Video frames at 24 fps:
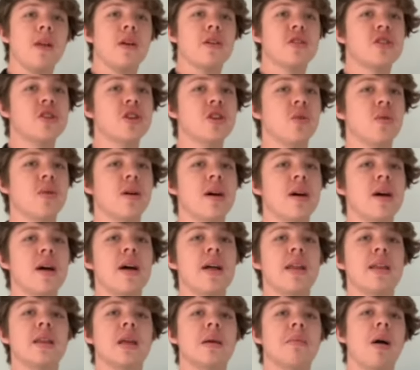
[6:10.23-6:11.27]
2.
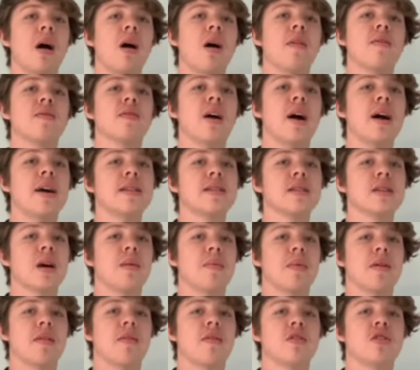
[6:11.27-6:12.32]
The amount of lines
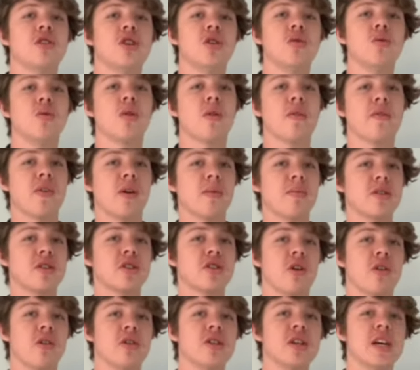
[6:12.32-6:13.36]
coming to or from a
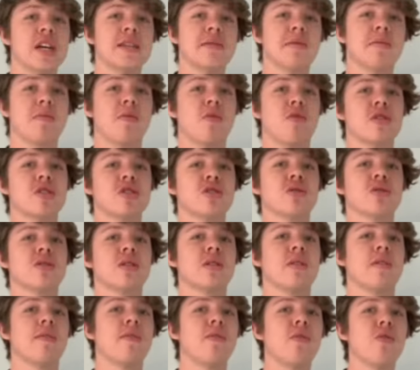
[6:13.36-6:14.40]
charge is proportional to the
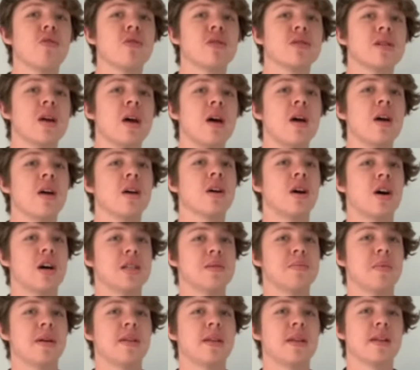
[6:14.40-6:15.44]
force caused
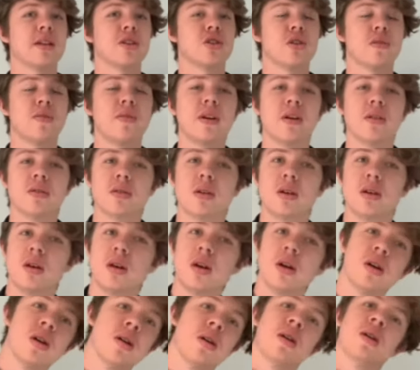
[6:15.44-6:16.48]
by the electric field.
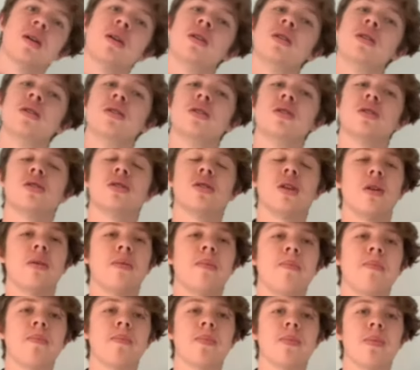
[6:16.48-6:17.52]
So,
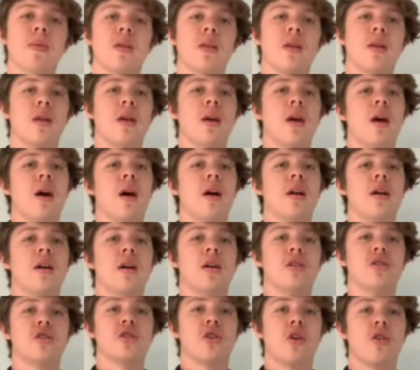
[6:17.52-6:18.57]
a
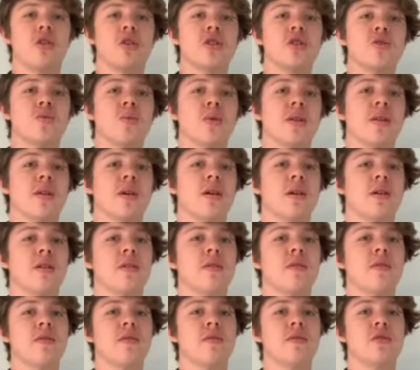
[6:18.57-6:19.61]
charge with an
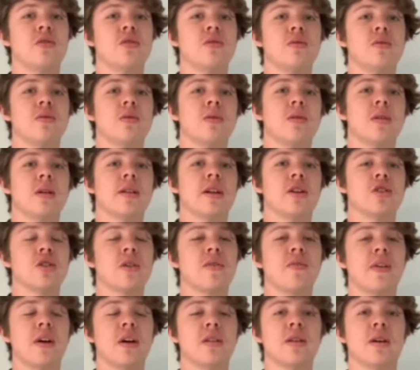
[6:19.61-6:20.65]
electric
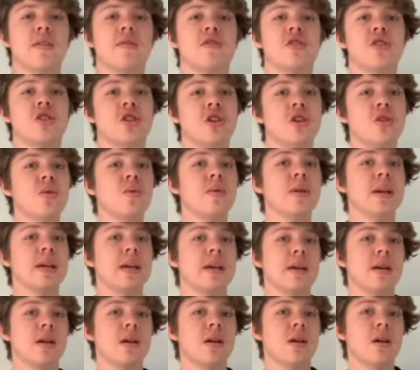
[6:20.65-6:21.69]
field of
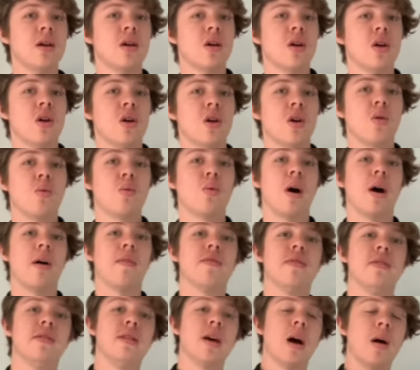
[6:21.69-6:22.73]
2E will
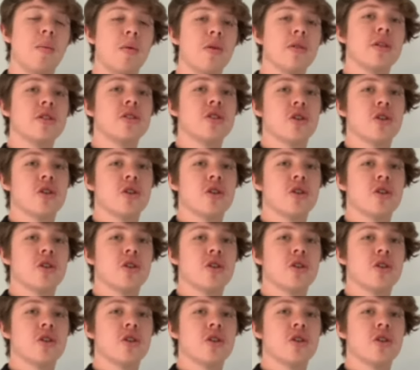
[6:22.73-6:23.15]
have double the